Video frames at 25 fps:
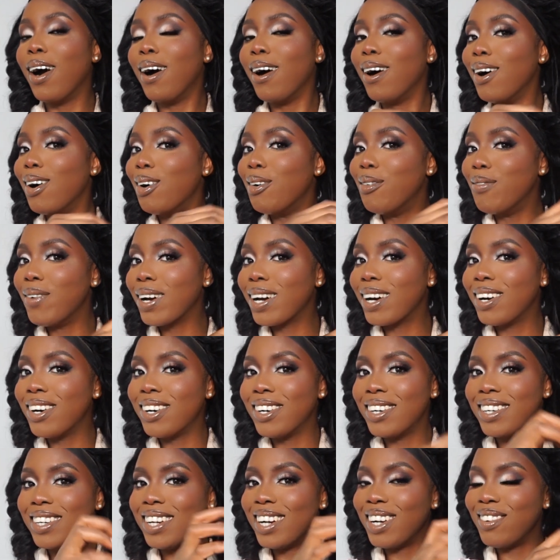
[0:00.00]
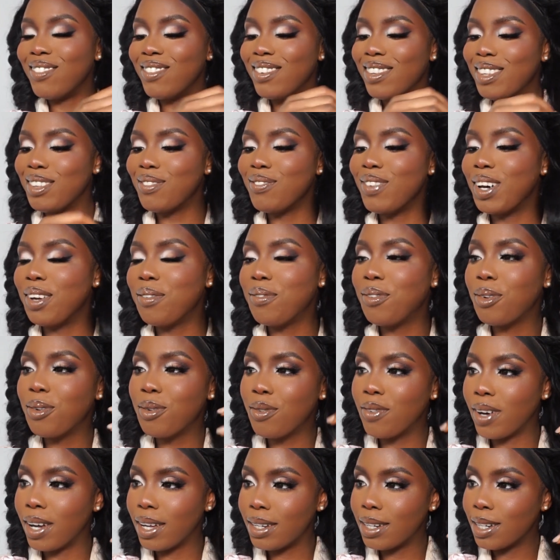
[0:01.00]
oh my god, I'm using my
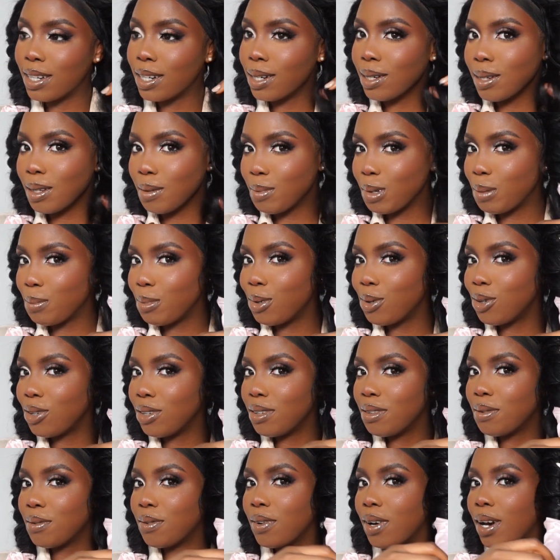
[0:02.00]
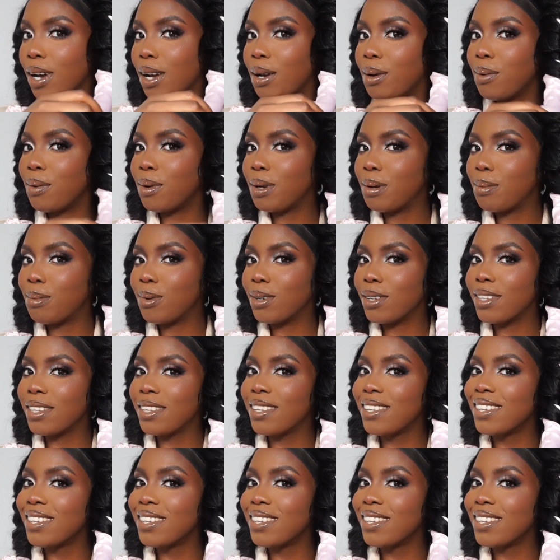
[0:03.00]
viewfinder because my mirror is far away, but